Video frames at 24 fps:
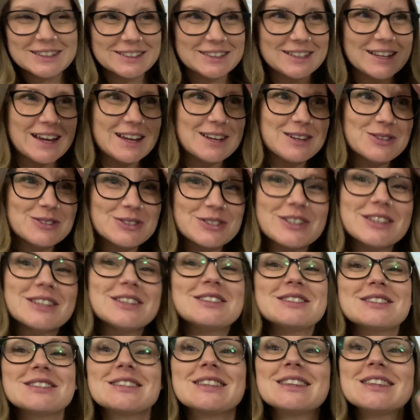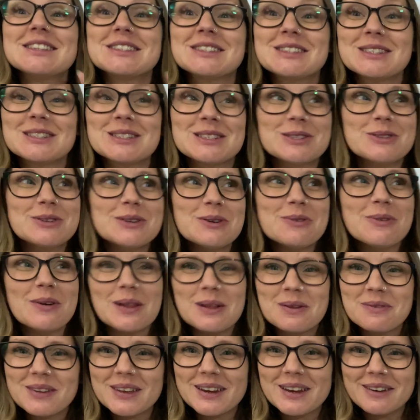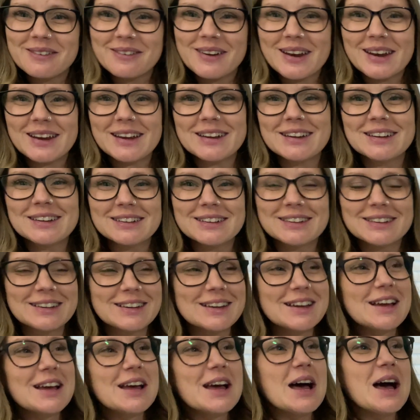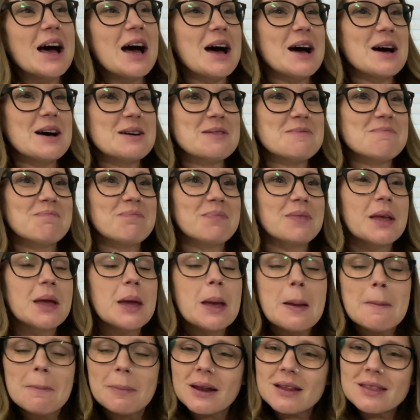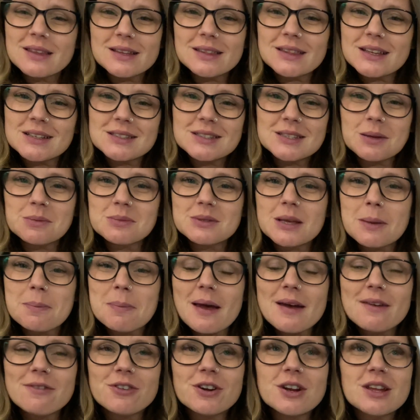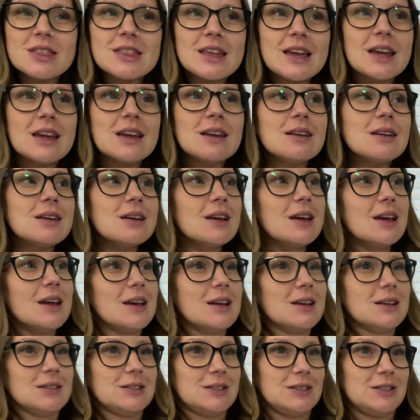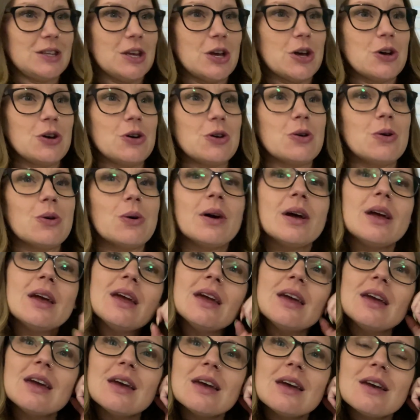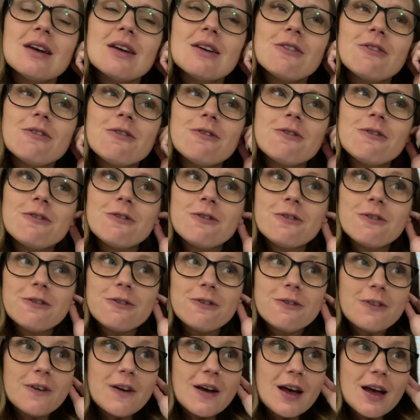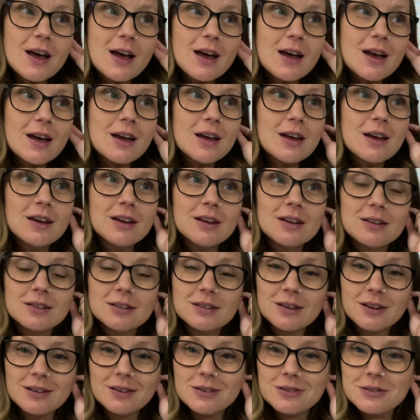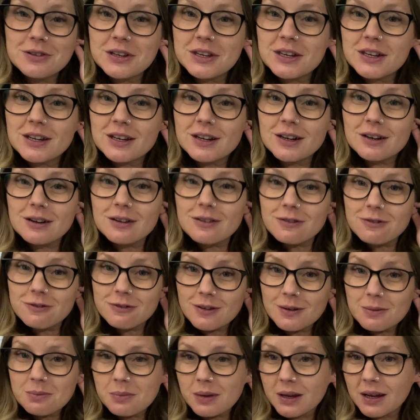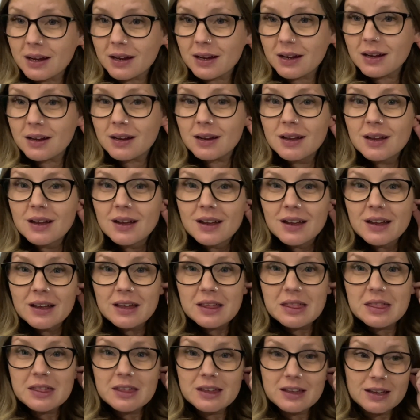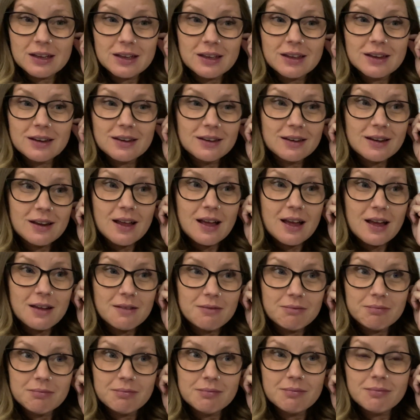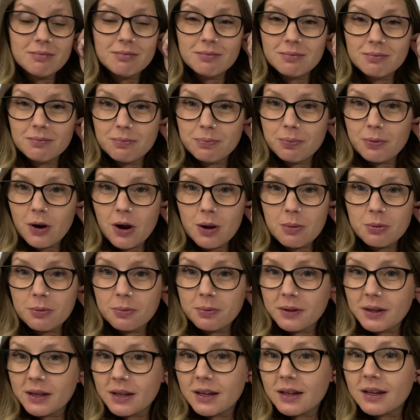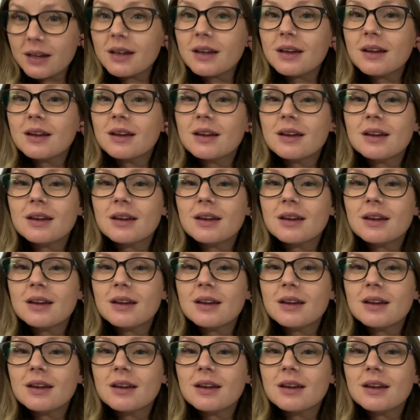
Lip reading: I usually just listen to it while I'm getting ready. But I think that sums up everything. So if y'all don't hear from me, then probably